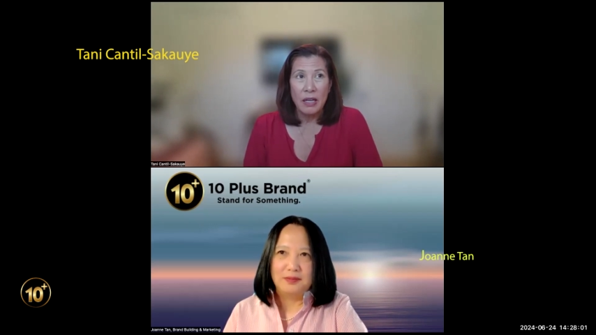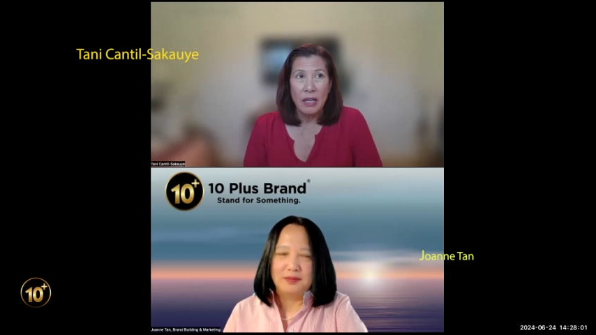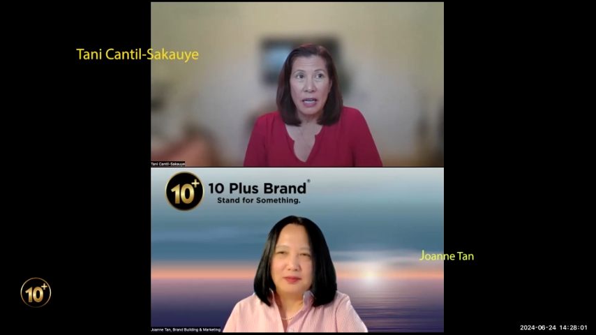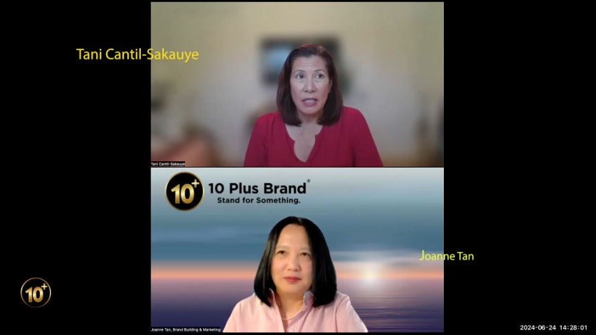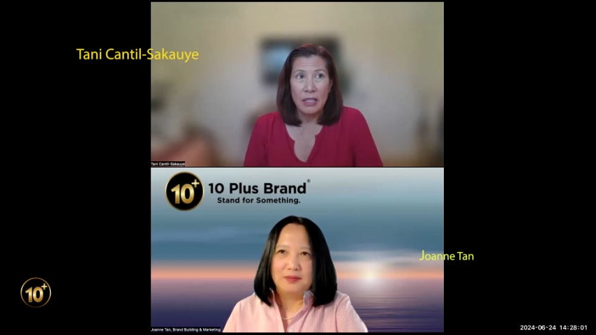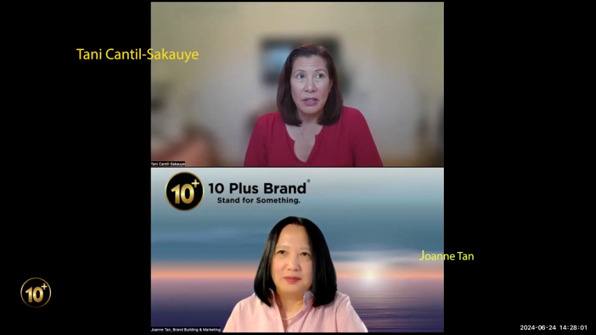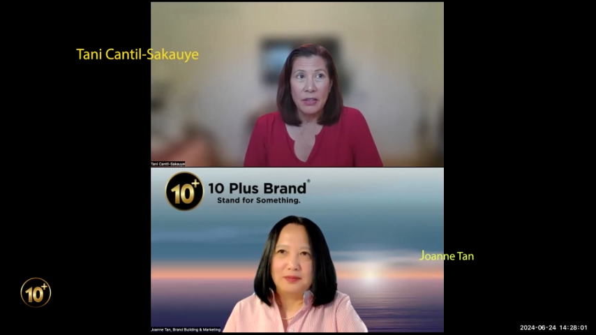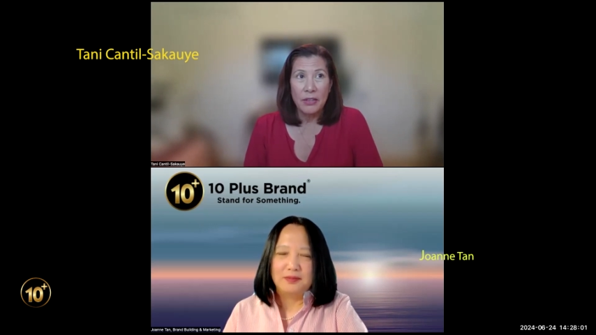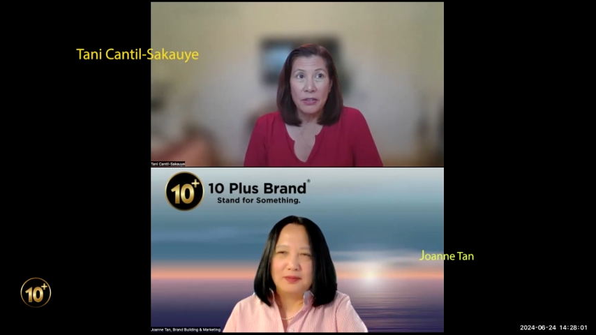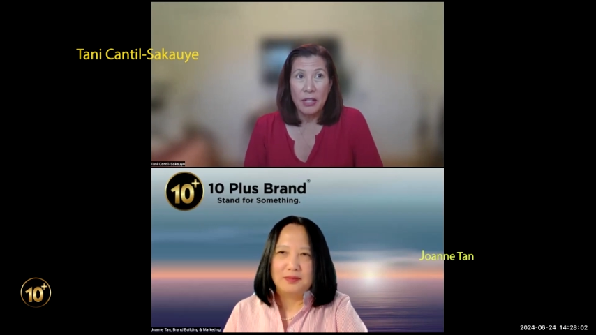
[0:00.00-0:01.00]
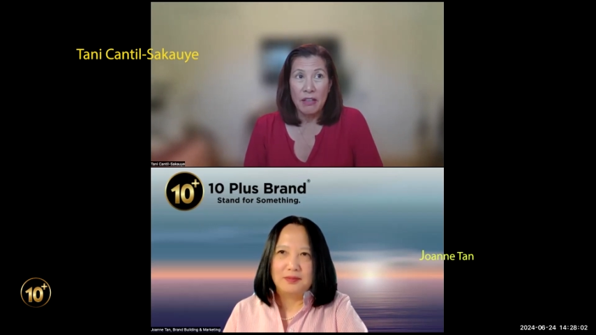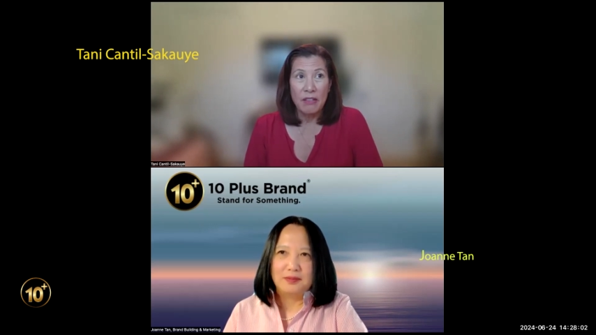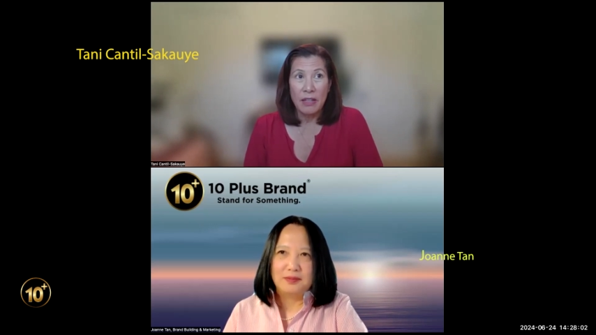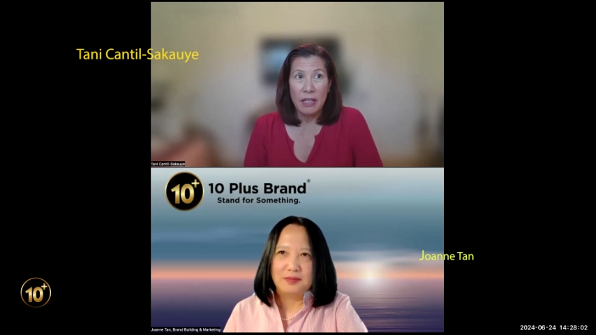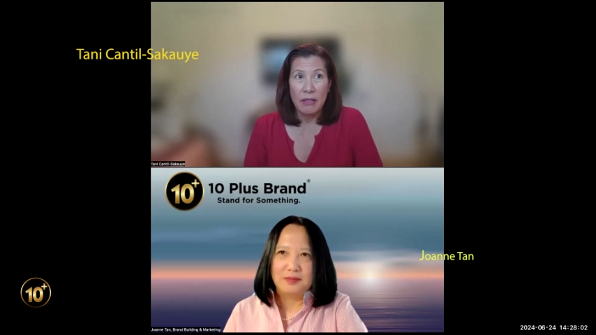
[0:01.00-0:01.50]
Speaker 1: I think
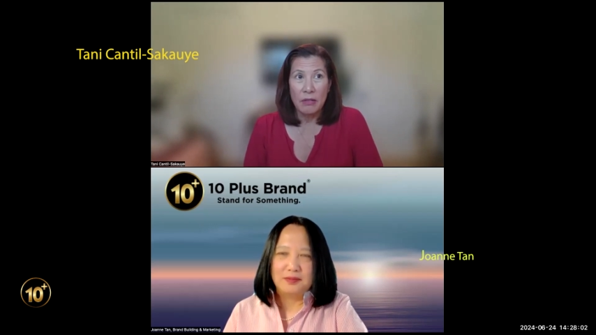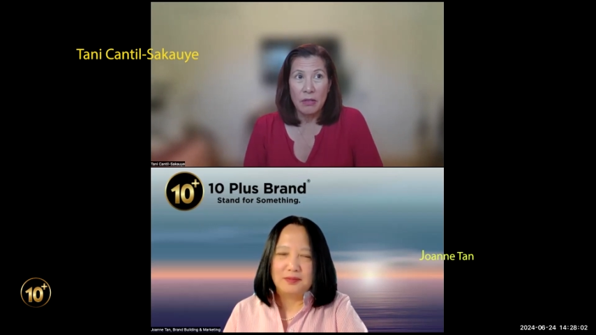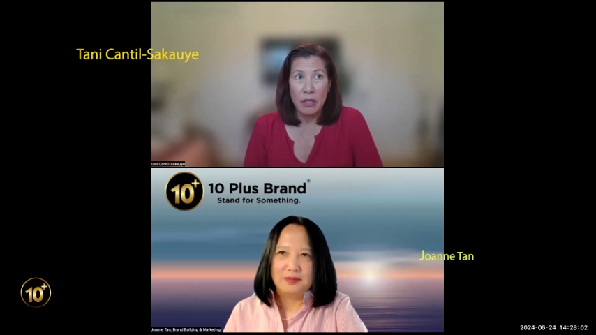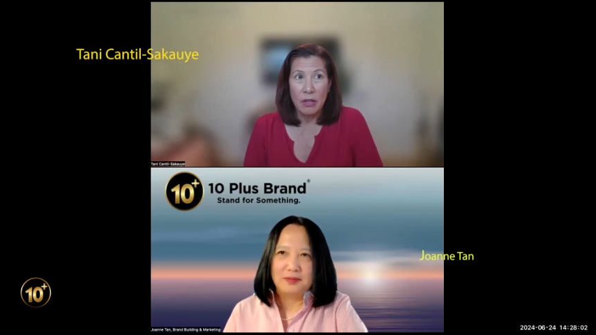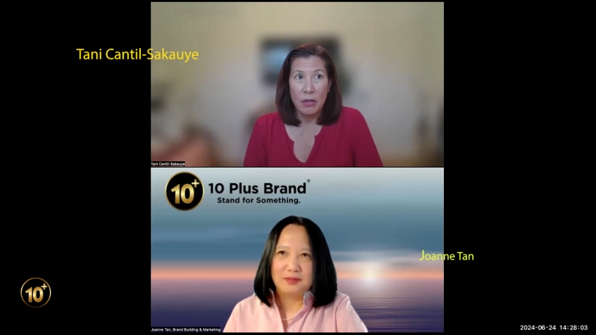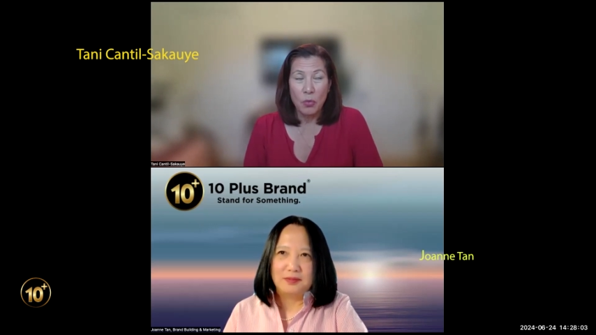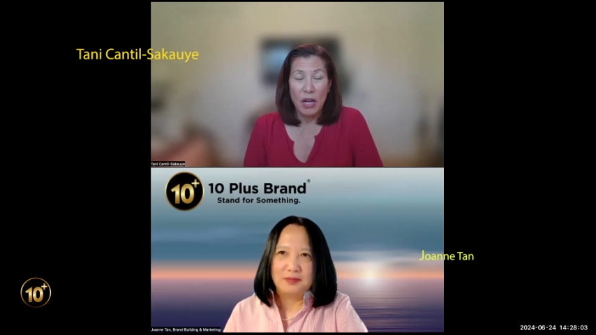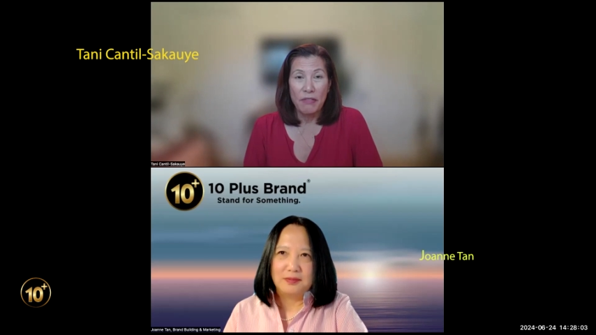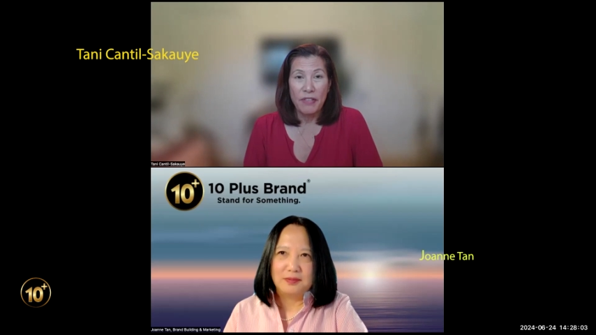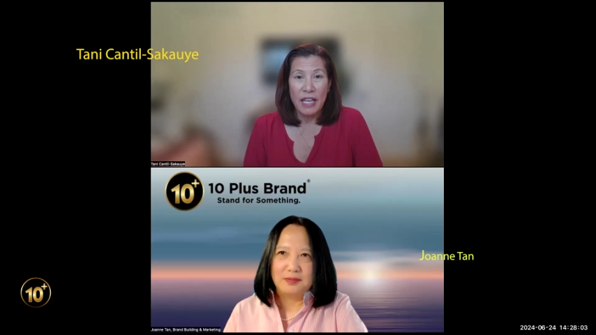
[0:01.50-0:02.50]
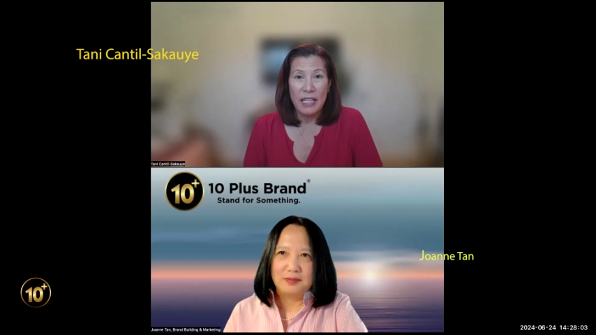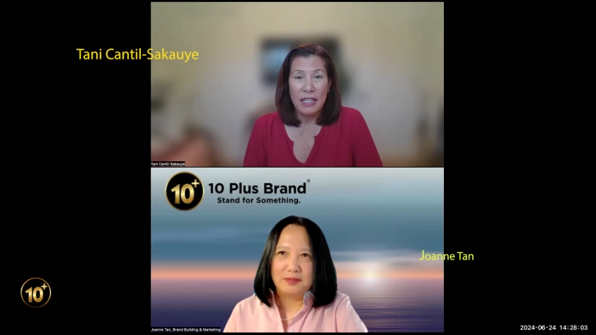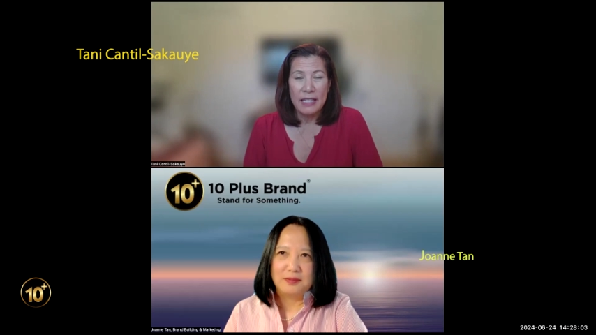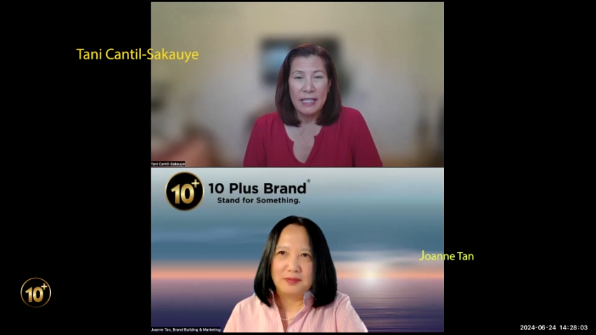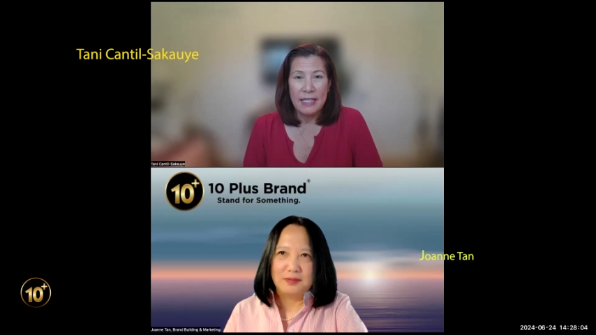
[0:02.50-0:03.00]
that well vetted
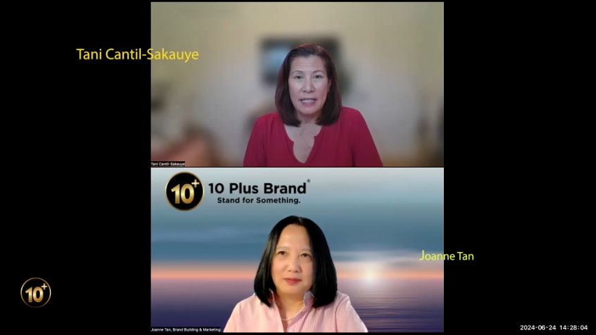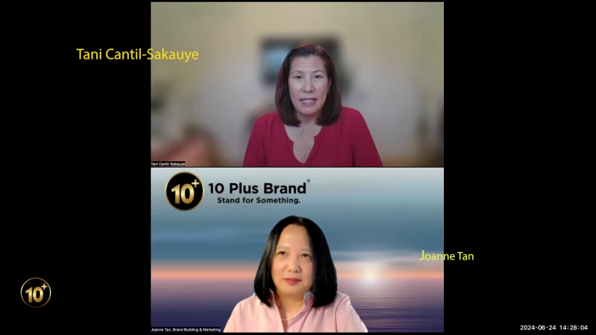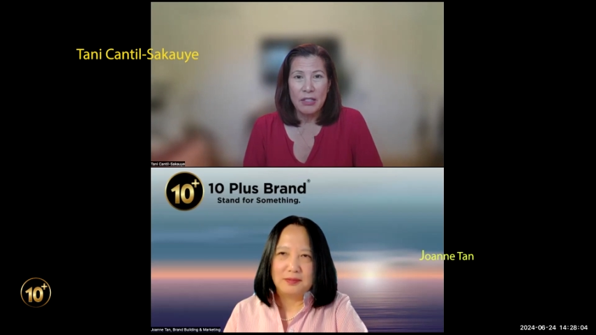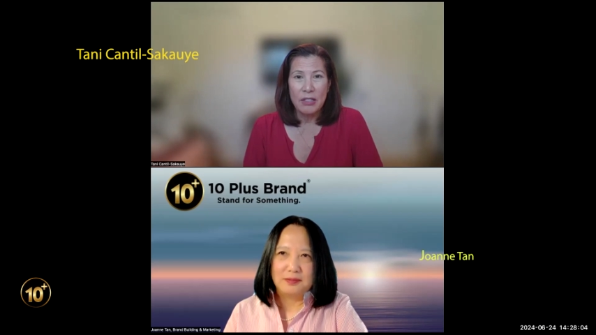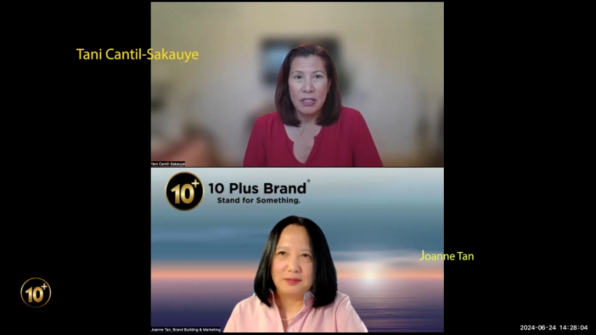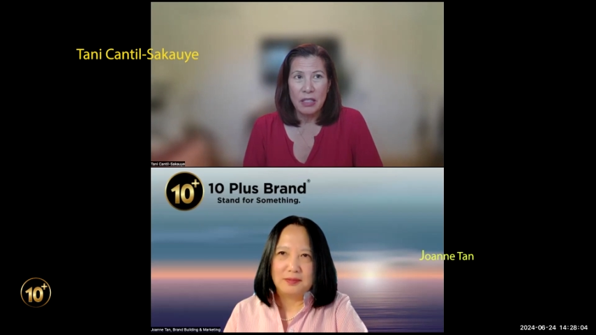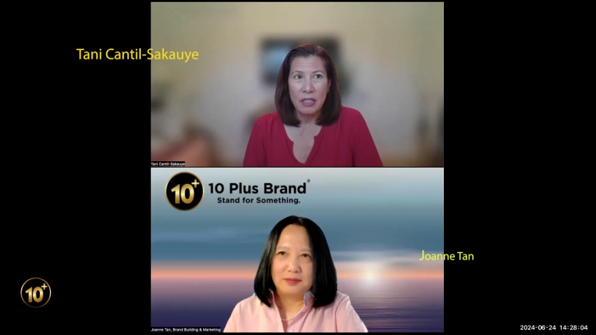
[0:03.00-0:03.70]
and discussed,